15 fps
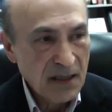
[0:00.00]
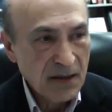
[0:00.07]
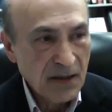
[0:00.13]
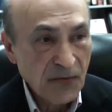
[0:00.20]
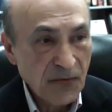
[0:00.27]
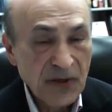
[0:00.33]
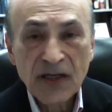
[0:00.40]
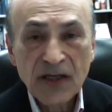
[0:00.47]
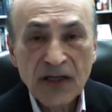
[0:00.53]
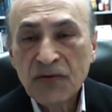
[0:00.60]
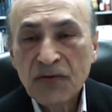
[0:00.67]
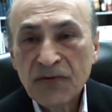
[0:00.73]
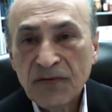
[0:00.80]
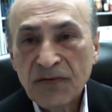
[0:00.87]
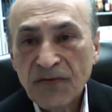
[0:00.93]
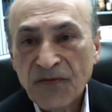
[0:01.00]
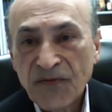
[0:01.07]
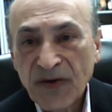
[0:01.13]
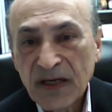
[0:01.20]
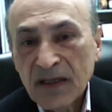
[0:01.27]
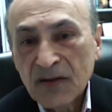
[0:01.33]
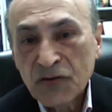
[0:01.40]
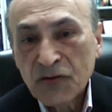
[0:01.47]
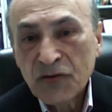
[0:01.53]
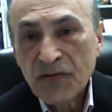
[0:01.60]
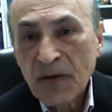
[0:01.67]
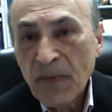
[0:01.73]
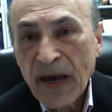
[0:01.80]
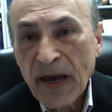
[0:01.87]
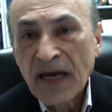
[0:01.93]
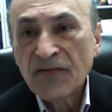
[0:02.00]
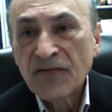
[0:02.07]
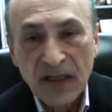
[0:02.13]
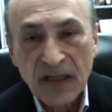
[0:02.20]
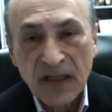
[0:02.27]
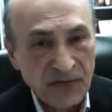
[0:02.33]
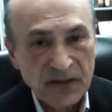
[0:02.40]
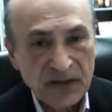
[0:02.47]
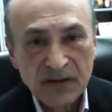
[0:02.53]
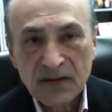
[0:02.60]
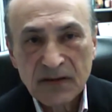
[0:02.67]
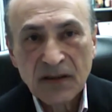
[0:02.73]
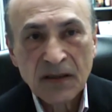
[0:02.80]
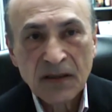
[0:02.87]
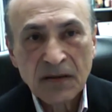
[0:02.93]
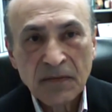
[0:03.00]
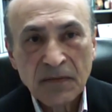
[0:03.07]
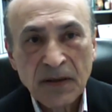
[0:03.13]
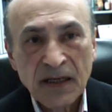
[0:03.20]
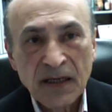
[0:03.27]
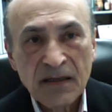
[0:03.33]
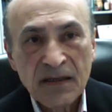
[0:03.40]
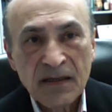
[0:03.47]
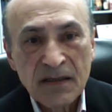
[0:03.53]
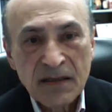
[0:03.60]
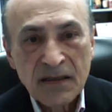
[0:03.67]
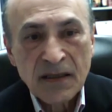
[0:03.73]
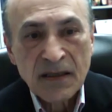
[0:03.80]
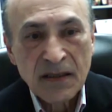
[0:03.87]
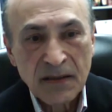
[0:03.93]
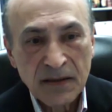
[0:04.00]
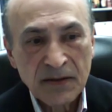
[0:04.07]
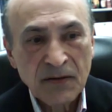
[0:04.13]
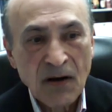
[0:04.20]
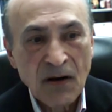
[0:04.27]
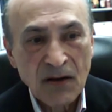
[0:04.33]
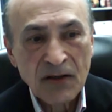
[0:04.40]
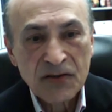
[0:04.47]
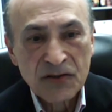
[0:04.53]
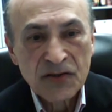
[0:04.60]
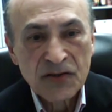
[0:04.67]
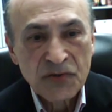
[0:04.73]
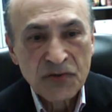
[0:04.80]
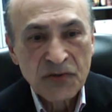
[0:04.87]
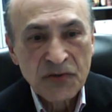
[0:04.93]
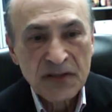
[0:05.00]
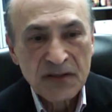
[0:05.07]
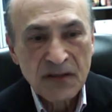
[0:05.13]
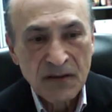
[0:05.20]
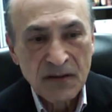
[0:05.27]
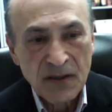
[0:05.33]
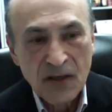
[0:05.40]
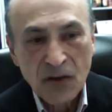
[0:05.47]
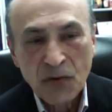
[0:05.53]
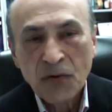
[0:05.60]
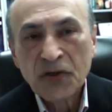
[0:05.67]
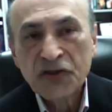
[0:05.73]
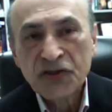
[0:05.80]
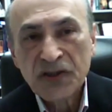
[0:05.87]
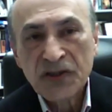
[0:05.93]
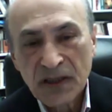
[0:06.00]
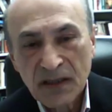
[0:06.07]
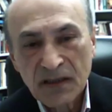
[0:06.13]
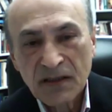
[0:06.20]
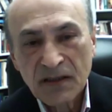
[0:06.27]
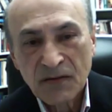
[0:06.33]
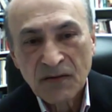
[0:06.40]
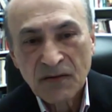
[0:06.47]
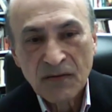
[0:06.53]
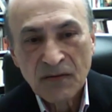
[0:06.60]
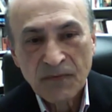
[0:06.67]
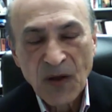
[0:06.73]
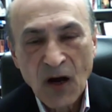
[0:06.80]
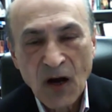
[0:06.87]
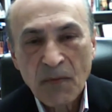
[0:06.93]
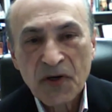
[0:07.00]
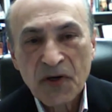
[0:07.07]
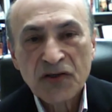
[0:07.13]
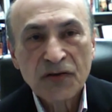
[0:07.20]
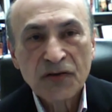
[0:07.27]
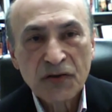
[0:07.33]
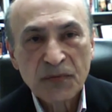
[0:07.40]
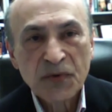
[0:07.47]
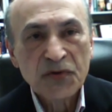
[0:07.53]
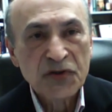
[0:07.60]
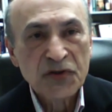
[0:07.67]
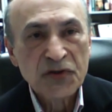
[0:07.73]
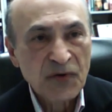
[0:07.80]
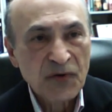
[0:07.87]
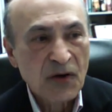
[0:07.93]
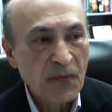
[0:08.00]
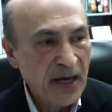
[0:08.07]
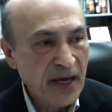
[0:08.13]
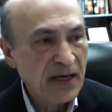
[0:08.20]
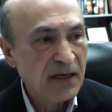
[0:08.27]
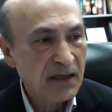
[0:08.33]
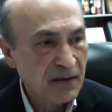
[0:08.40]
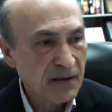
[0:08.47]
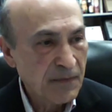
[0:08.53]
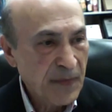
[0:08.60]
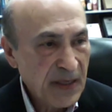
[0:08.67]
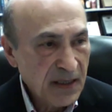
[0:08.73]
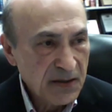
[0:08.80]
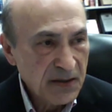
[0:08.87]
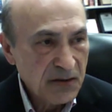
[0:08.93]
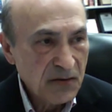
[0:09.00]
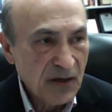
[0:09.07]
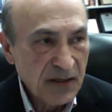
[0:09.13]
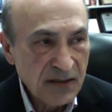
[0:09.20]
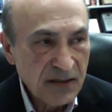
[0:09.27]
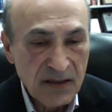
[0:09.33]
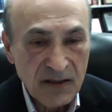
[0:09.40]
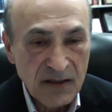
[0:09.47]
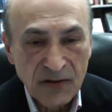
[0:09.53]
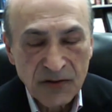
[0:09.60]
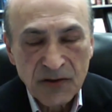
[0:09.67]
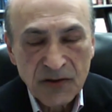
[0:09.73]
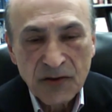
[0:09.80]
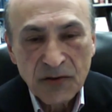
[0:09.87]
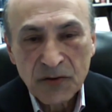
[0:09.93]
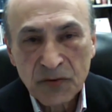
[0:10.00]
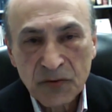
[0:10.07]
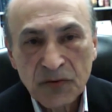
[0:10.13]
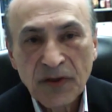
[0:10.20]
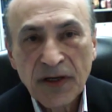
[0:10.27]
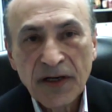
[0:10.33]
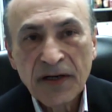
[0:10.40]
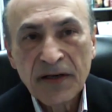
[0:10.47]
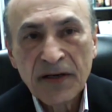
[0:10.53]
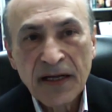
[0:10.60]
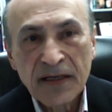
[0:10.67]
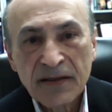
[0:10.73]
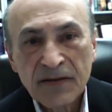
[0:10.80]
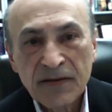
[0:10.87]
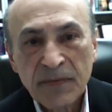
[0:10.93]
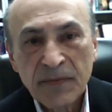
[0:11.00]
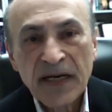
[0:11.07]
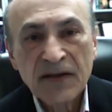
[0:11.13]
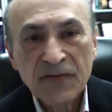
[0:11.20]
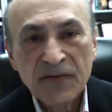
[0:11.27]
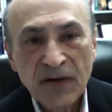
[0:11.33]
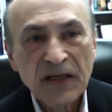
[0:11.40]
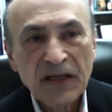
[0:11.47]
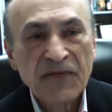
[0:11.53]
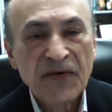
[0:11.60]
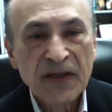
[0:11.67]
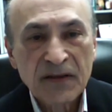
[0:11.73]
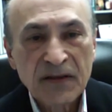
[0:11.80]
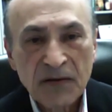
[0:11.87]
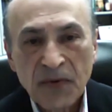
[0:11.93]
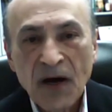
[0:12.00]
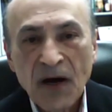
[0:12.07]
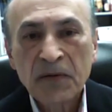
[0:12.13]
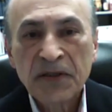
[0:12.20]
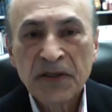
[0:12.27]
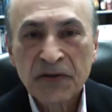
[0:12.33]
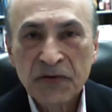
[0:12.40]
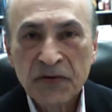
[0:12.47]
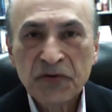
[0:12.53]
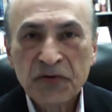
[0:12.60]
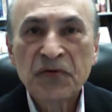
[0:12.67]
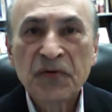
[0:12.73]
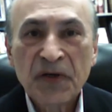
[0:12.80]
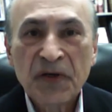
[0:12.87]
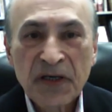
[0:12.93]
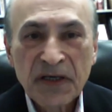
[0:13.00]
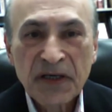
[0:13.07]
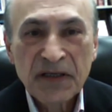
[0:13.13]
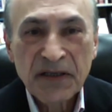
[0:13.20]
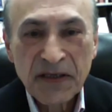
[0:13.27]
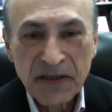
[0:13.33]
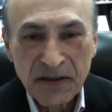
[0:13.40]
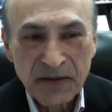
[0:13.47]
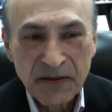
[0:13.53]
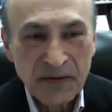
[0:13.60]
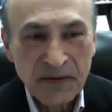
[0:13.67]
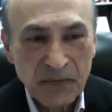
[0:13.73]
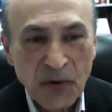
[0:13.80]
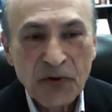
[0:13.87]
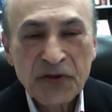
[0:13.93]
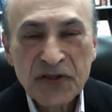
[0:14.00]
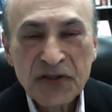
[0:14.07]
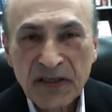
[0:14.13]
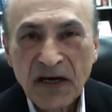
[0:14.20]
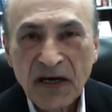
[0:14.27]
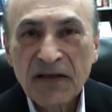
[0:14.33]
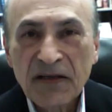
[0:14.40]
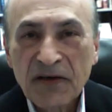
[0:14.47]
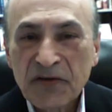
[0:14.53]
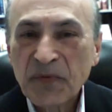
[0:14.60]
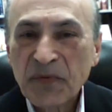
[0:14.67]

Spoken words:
we need to fill to remain relevant. And I think our constituents are questioning how much contribution we are making. So I think continuing to learn and remaining relevant are probably the two points that I'd like to